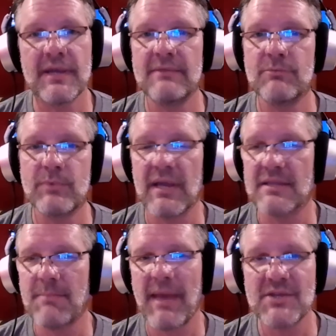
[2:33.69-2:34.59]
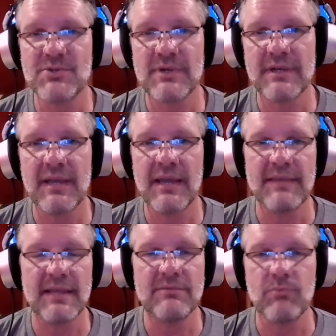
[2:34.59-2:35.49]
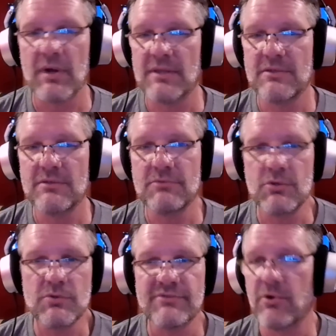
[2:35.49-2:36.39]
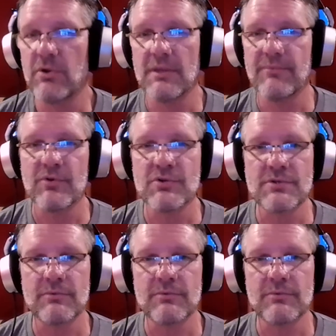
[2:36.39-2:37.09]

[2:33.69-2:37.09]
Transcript: and we got to mastering and they wanted to use a vocal up version.